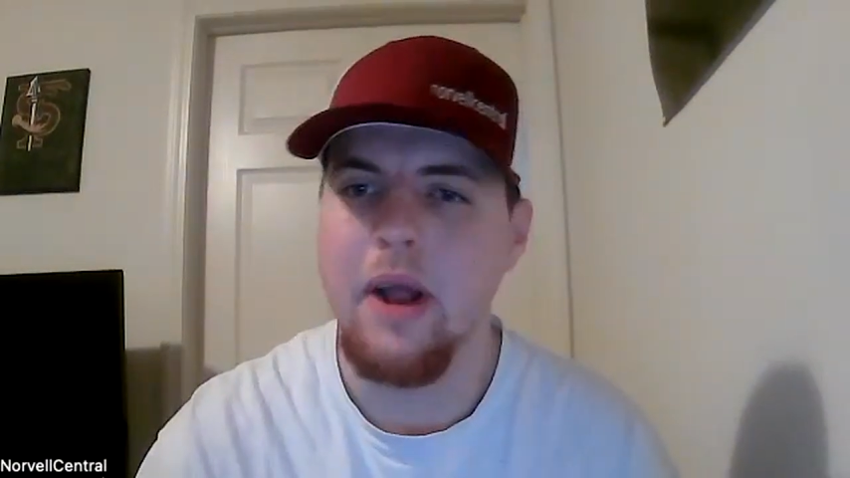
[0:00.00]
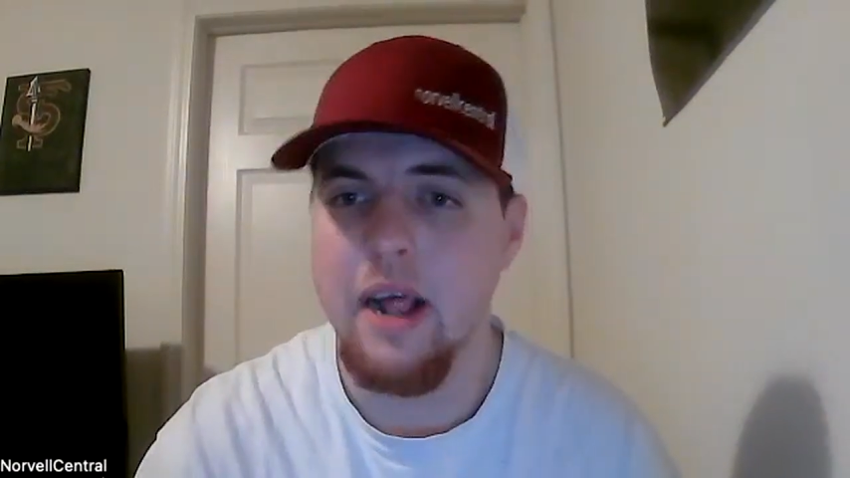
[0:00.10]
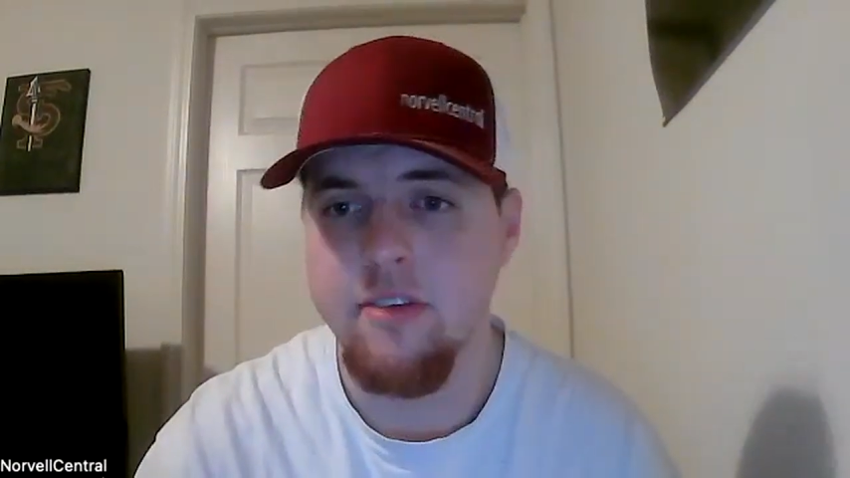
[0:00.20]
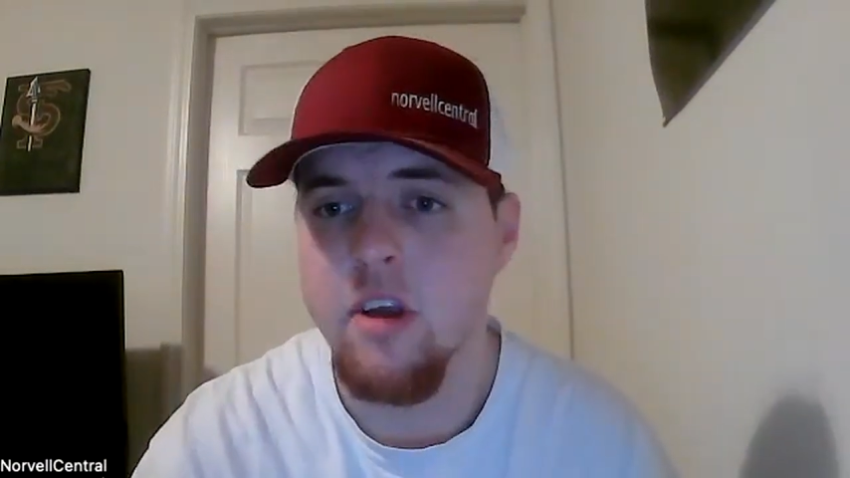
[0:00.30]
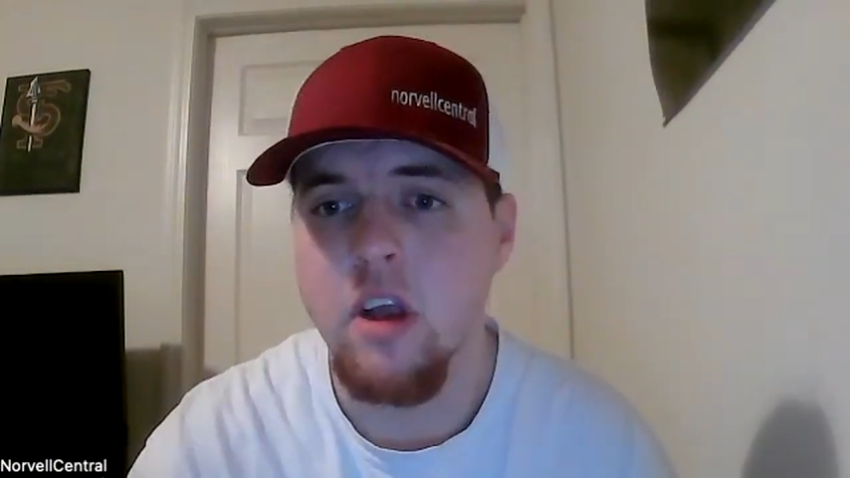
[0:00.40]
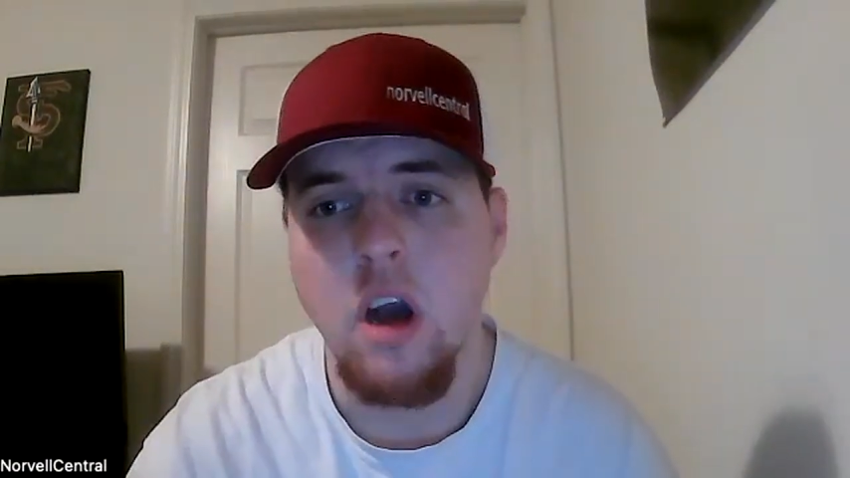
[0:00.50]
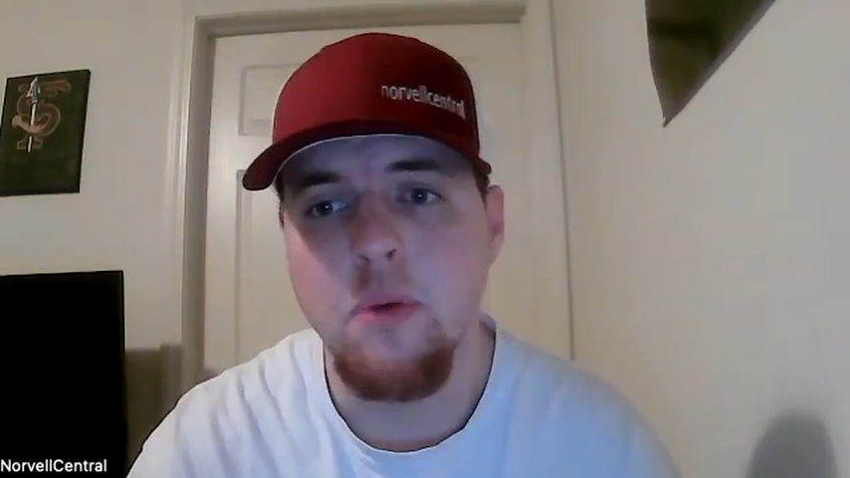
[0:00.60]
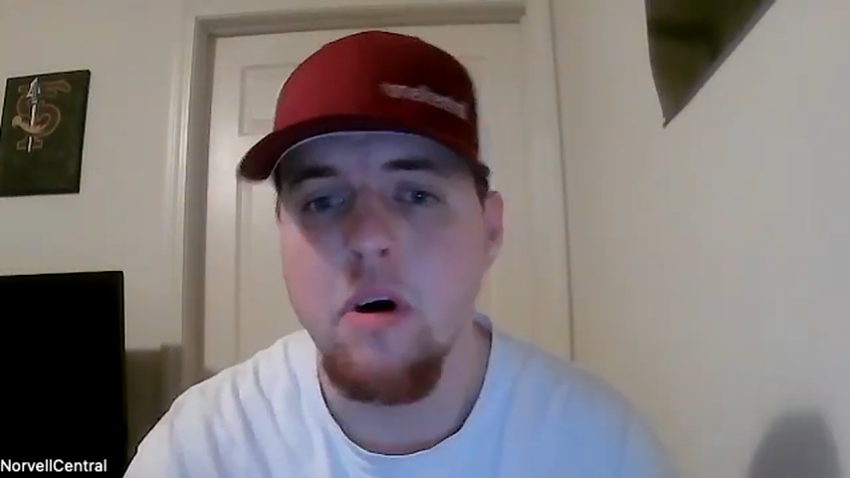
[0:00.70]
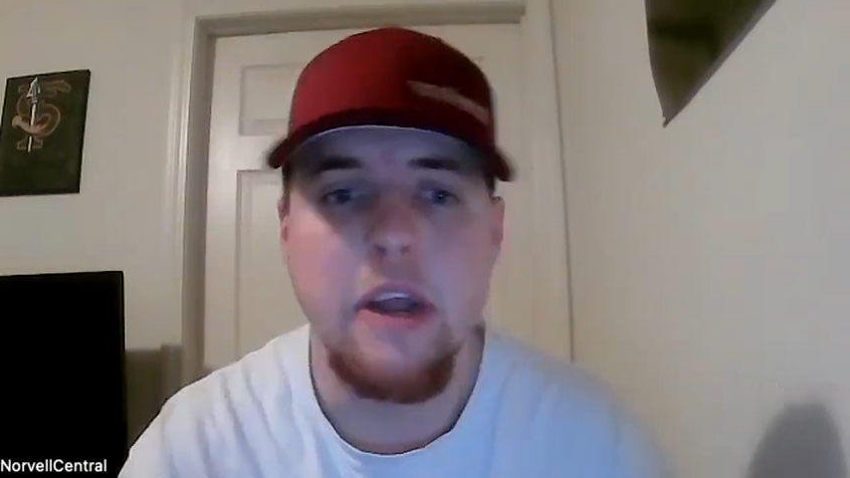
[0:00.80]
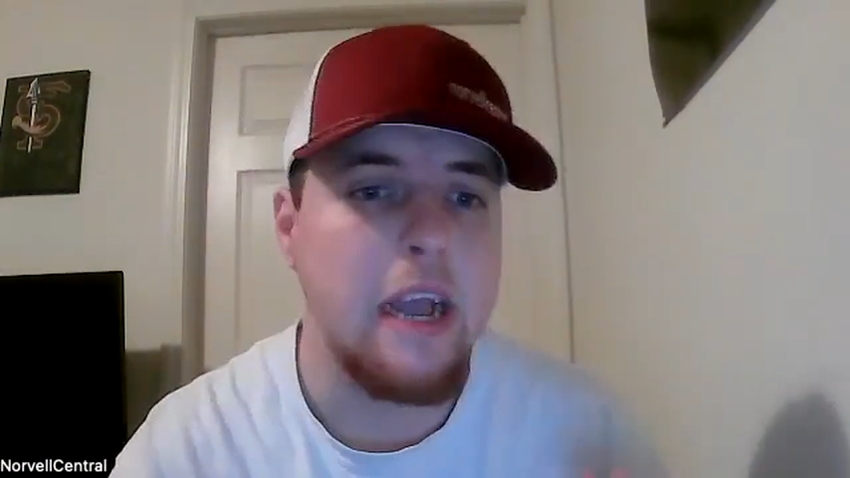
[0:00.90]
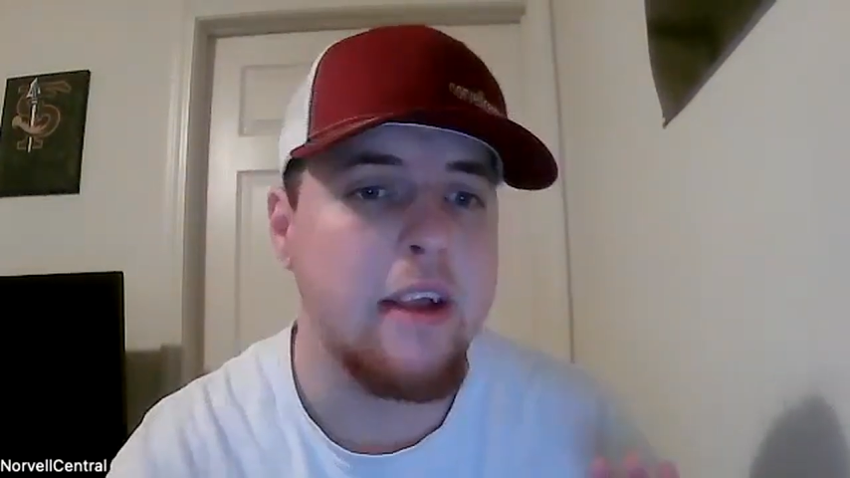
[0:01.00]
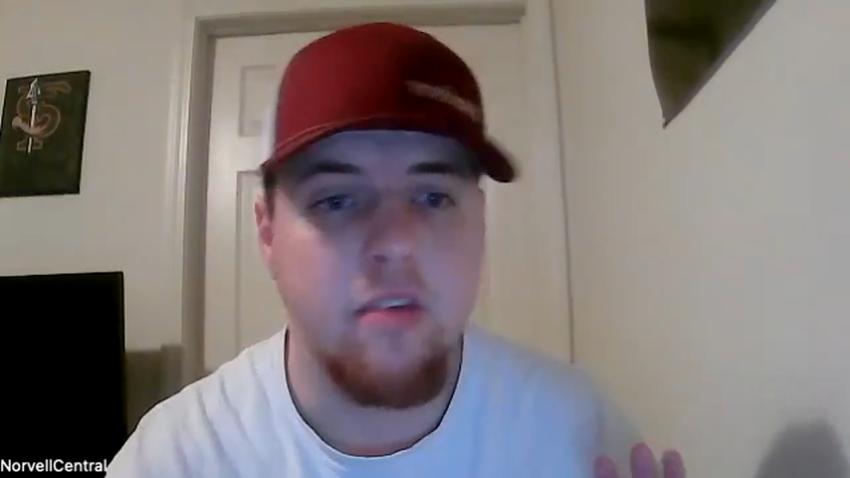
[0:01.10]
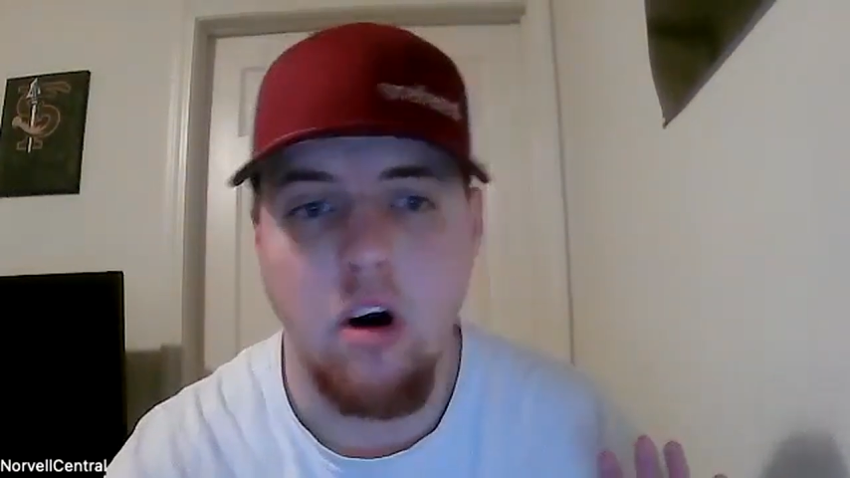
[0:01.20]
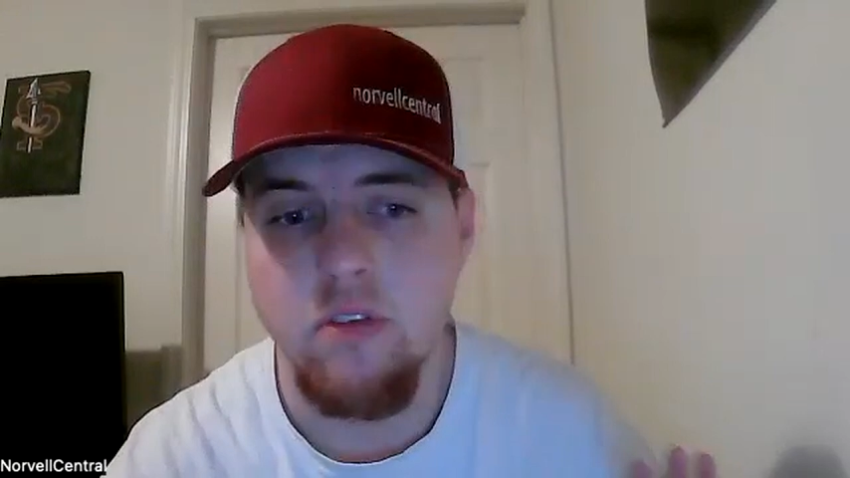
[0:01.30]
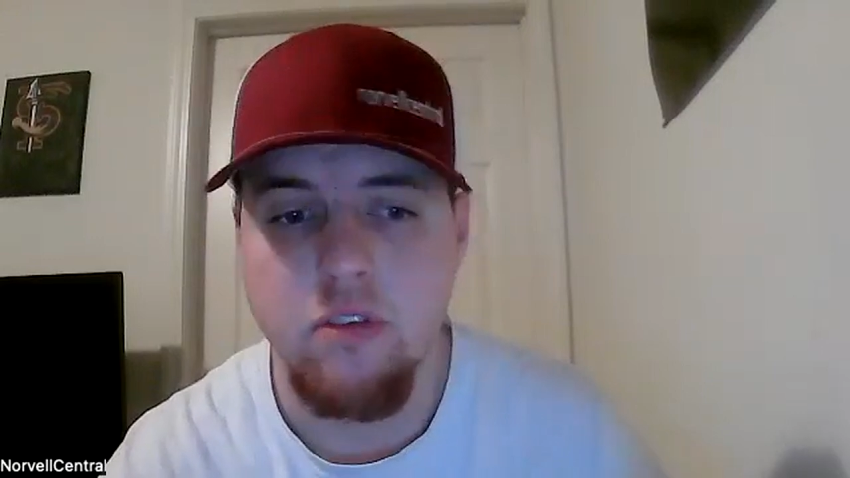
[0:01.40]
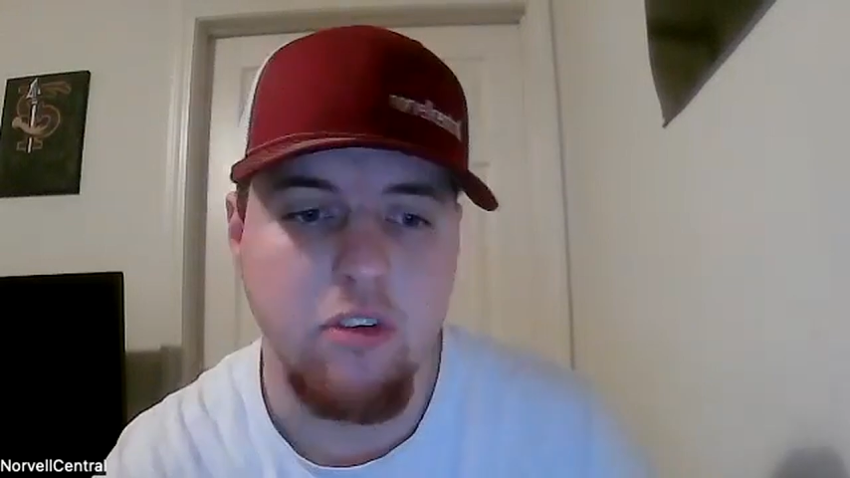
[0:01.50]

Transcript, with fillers: And I took a couple of days off